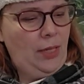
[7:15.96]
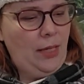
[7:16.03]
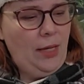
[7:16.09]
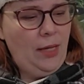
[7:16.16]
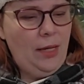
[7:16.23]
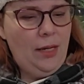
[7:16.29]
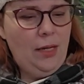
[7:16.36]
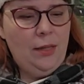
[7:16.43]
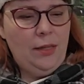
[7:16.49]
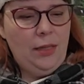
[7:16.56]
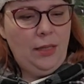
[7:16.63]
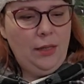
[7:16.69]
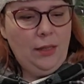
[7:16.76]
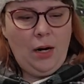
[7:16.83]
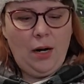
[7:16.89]

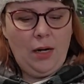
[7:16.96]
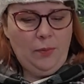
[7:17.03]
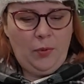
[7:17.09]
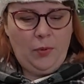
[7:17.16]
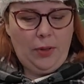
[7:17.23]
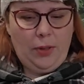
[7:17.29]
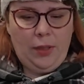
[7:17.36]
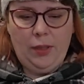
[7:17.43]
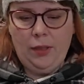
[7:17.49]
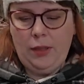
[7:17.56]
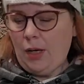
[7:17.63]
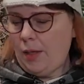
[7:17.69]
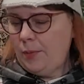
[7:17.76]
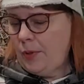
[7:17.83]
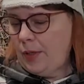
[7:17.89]
And cardboard.
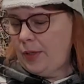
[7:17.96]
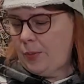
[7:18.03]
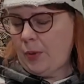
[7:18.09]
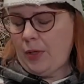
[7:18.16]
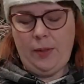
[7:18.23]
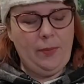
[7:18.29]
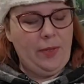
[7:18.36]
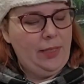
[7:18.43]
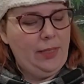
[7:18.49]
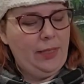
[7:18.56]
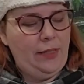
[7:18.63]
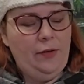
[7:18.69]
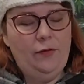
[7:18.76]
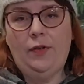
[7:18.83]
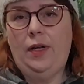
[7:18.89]
Cardboard is probably my
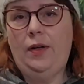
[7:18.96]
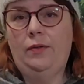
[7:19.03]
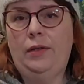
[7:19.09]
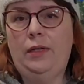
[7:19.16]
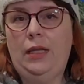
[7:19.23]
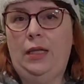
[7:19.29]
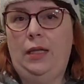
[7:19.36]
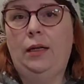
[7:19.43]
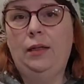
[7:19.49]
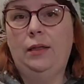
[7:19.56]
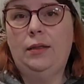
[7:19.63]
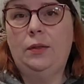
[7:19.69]
second favorite thing